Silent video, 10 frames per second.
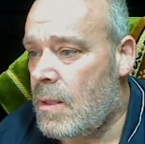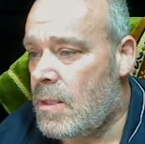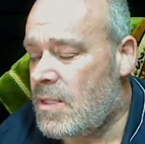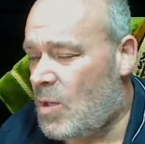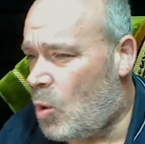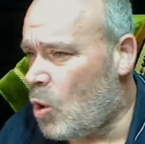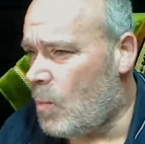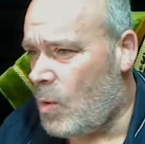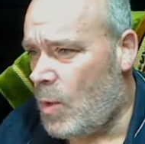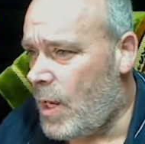It's a
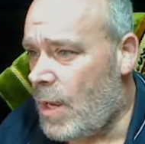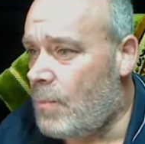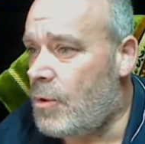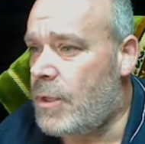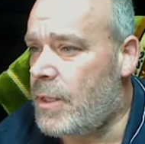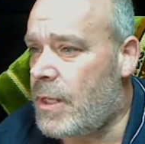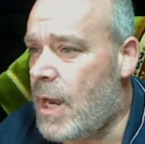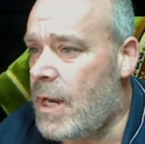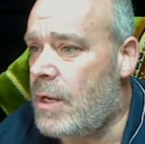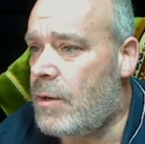horrible way I'm putting it, I
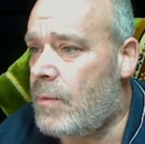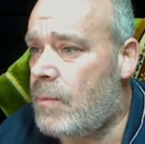know.